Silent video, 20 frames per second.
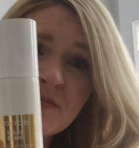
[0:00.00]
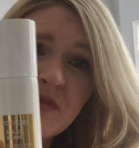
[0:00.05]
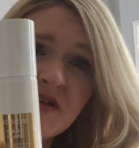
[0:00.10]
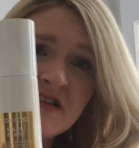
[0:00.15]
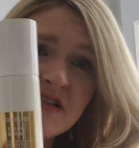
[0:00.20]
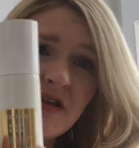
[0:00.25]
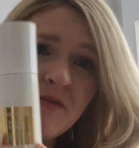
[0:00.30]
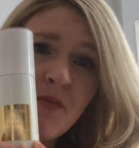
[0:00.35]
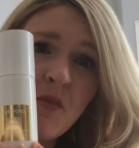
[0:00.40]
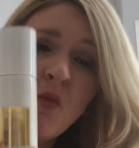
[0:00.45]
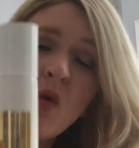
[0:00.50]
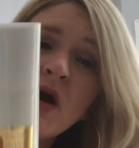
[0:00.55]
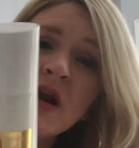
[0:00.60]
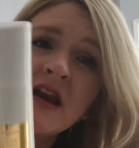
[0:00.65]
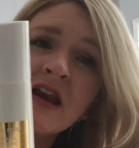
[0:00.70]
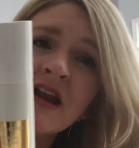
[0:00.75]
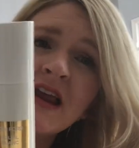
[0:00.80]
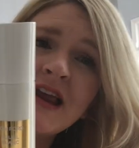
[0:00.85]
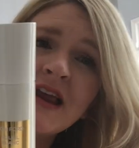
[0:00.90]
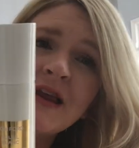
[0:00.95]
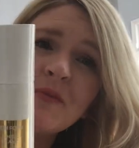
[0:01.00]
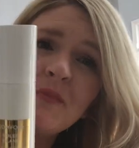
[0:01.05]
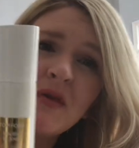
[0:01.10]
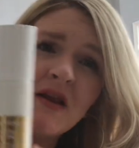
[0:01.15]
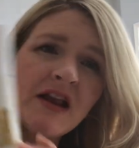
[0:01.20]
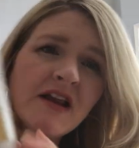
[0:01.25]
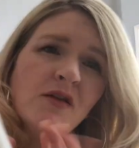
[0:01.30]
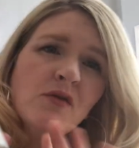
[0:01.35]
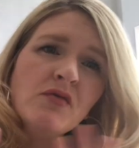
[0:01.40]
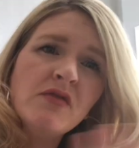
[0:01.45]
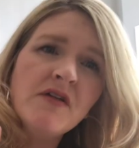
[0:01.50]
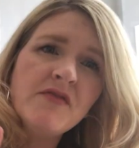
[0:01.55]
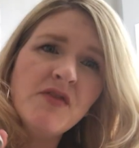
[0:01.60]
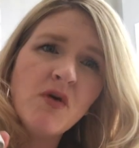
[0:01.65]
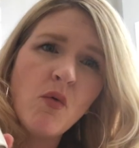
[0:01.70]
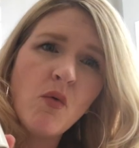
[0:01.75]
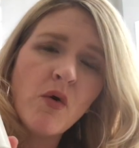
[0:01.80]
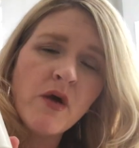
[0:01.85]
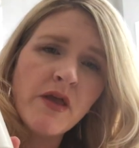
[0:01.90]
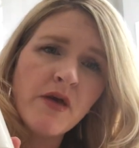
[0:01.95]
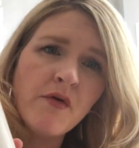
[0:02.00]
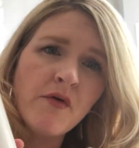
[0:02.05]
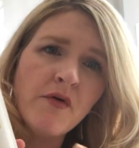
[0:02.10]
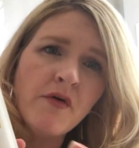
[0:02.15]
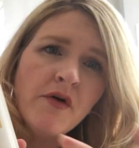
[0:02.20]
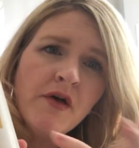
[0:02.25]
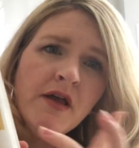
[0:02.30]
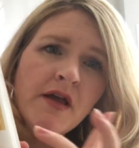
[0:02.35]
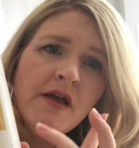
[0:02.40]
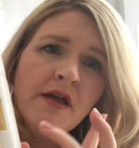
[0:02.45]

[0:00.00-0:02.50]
because I've been wanting it, but I don't love the oil.